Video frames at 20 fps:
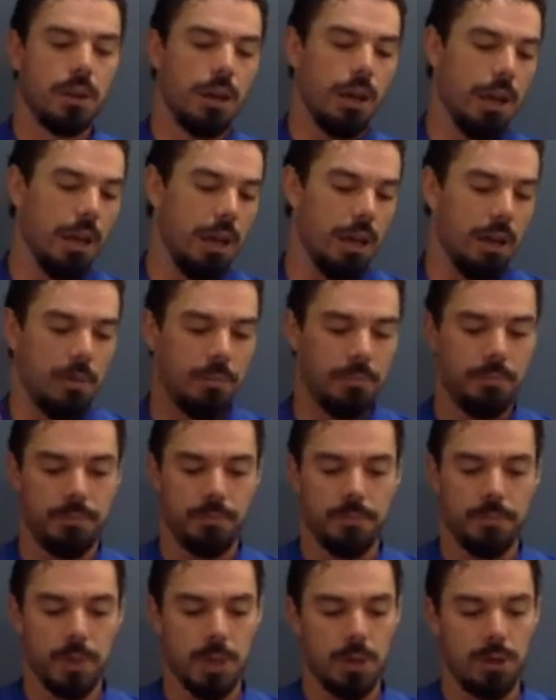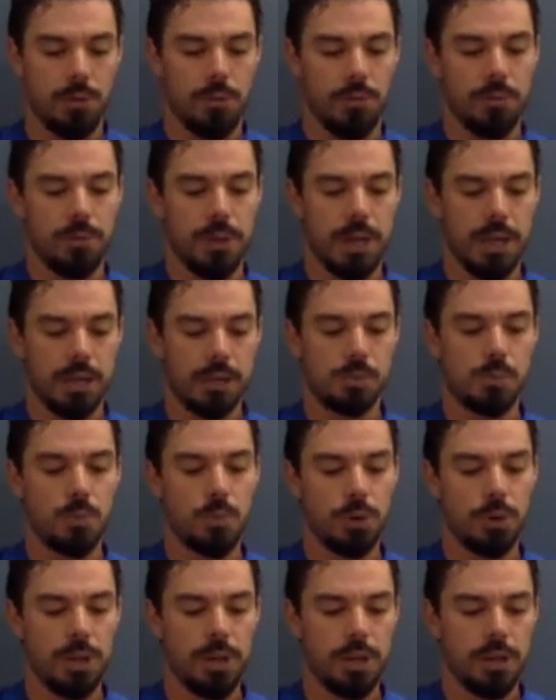The next
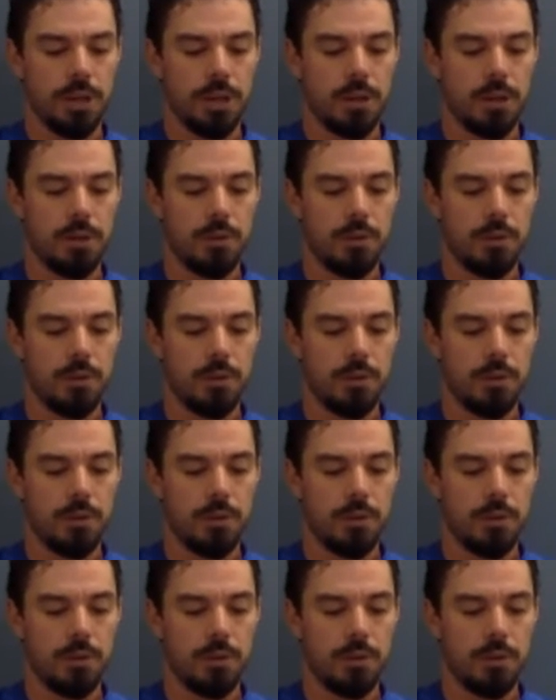morning